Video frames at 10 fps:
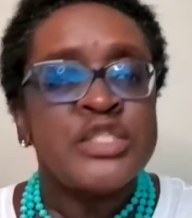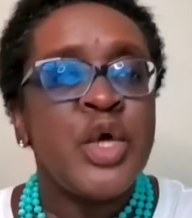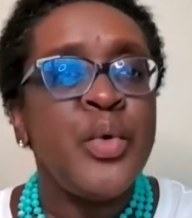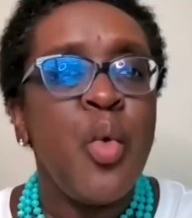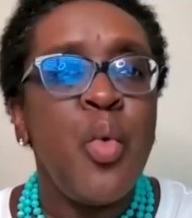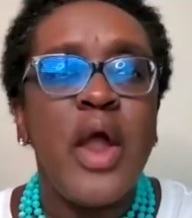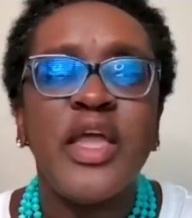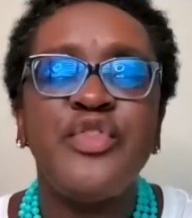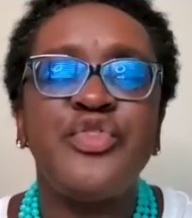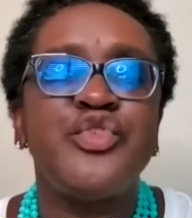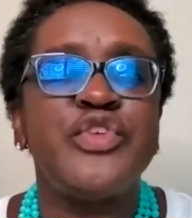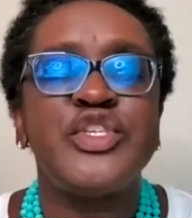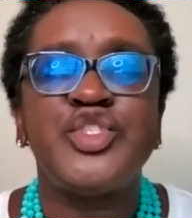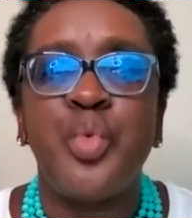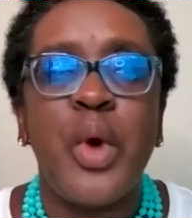So when you're working through
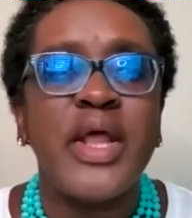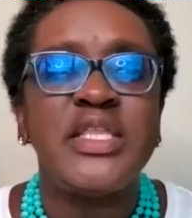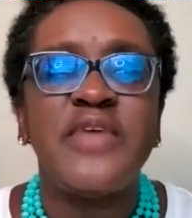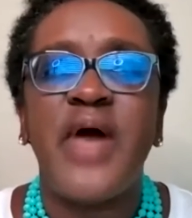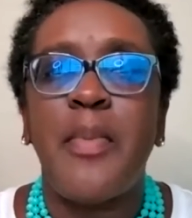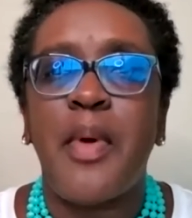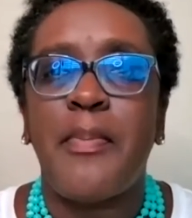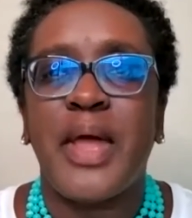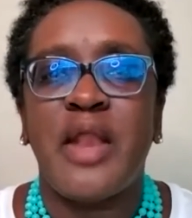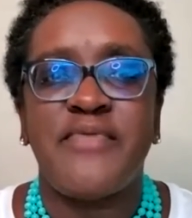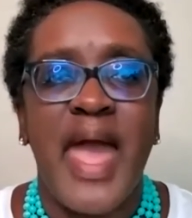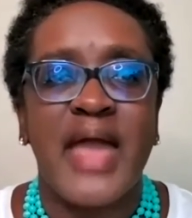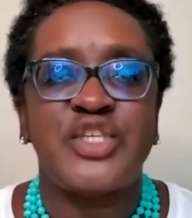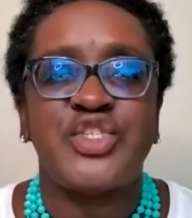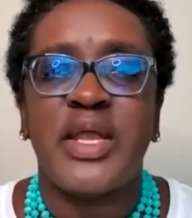this, you want to develop a plan of
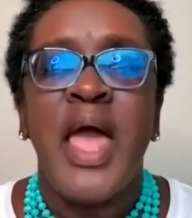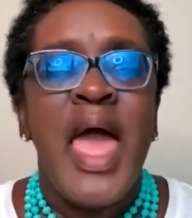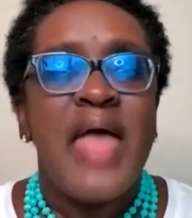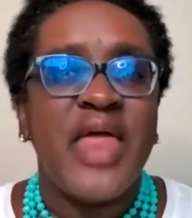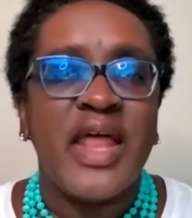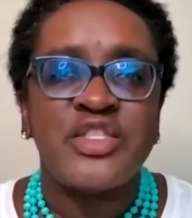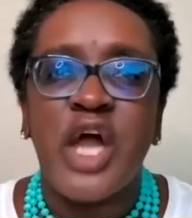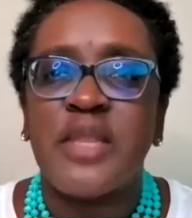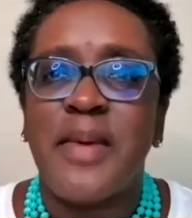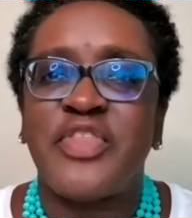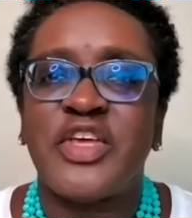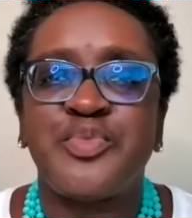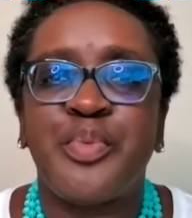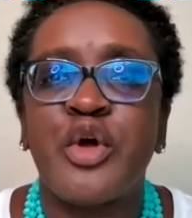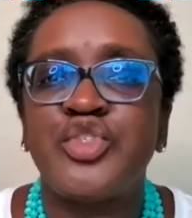action that I talked about
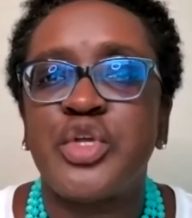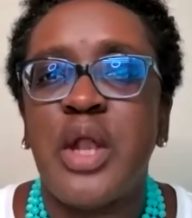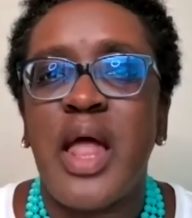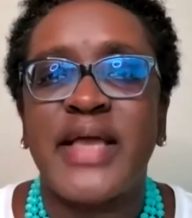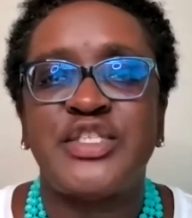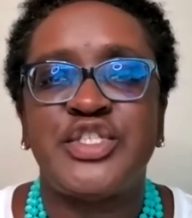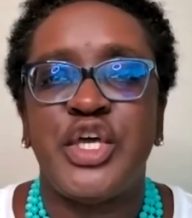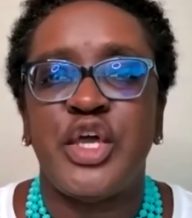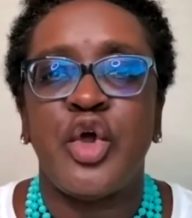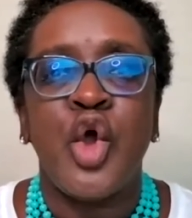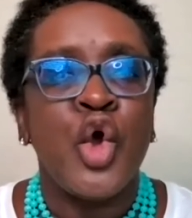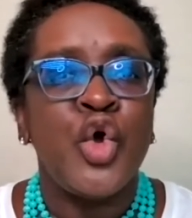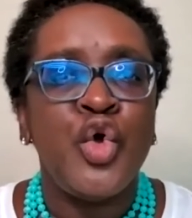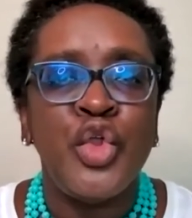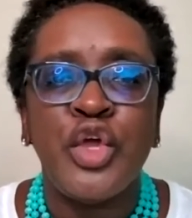that's personalized to you.
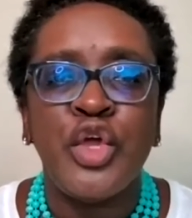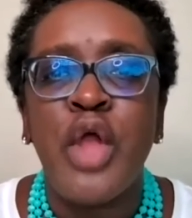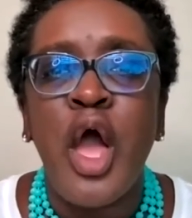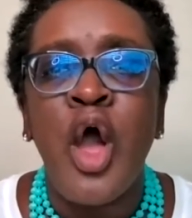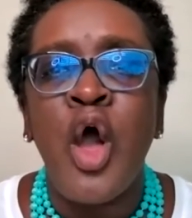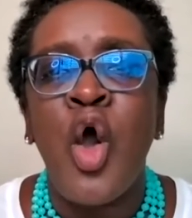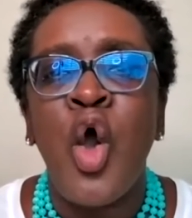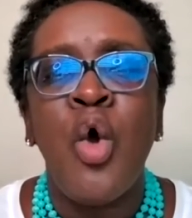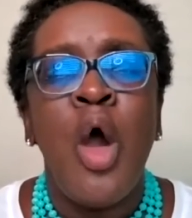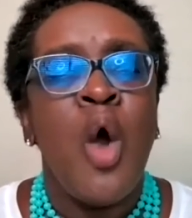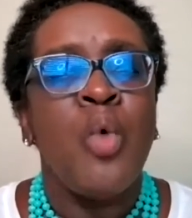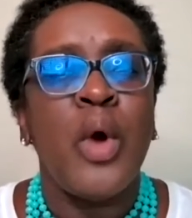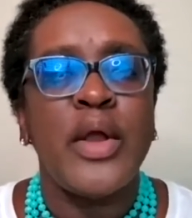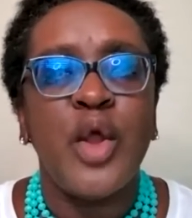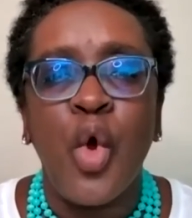Who do you know?
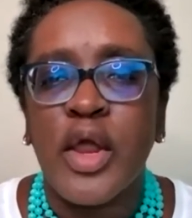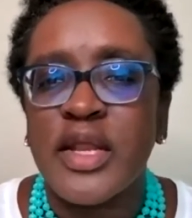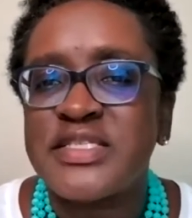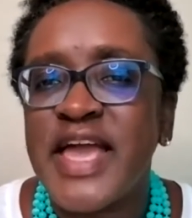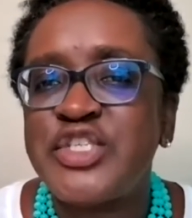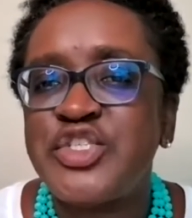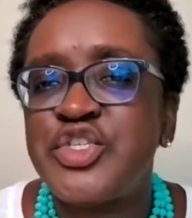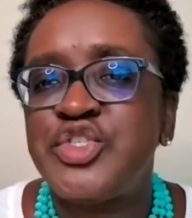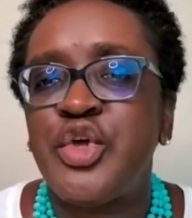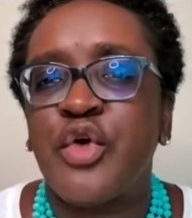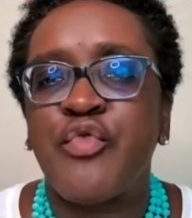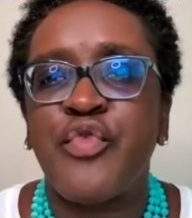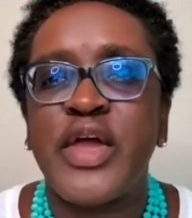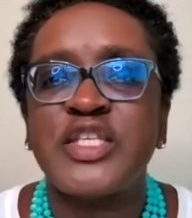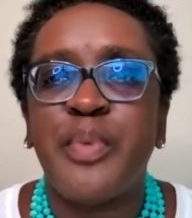What organizations do your
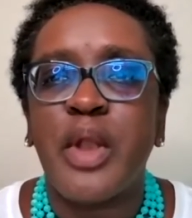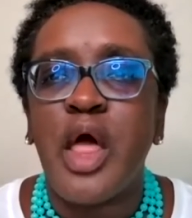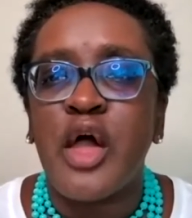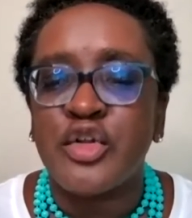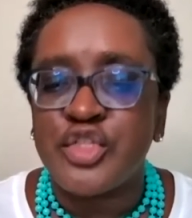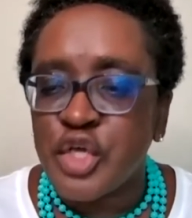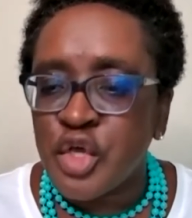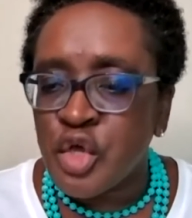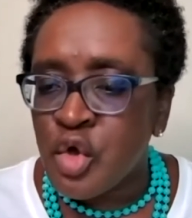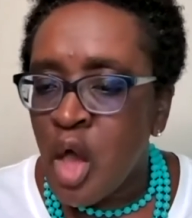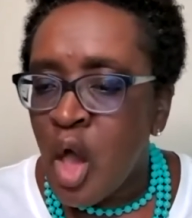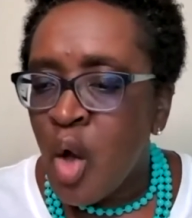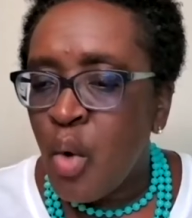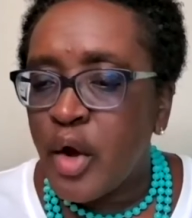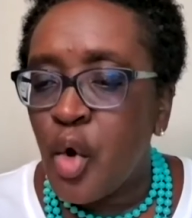friends belong to?
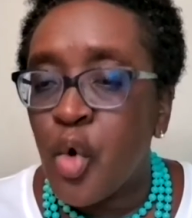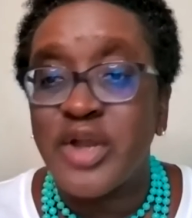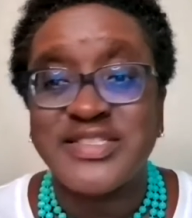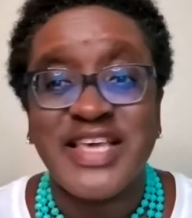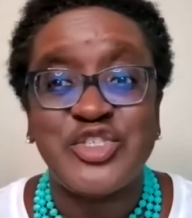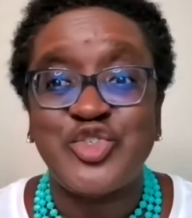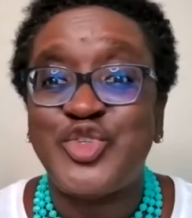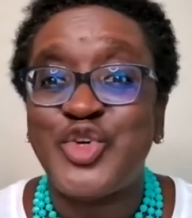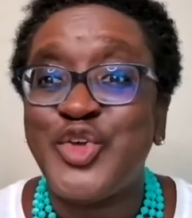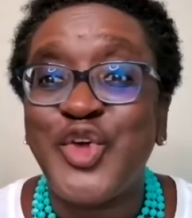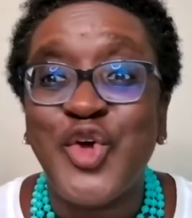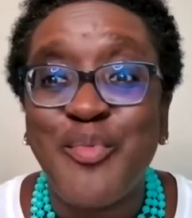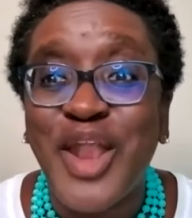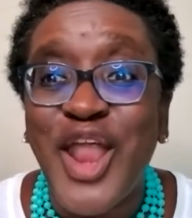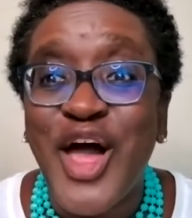What organizations do
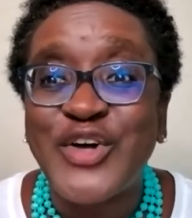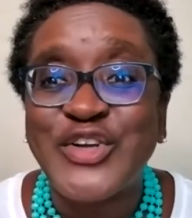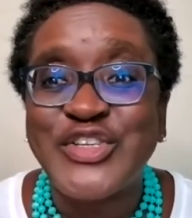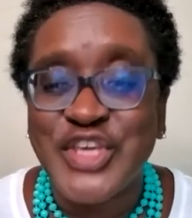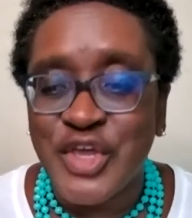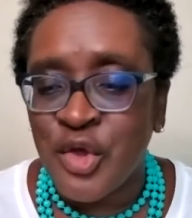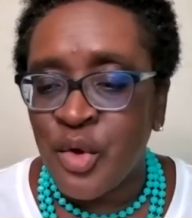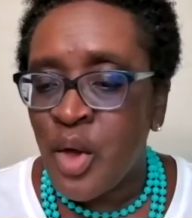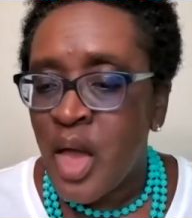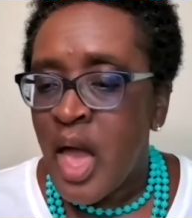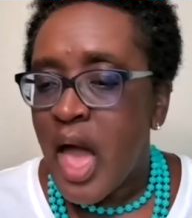you belong to?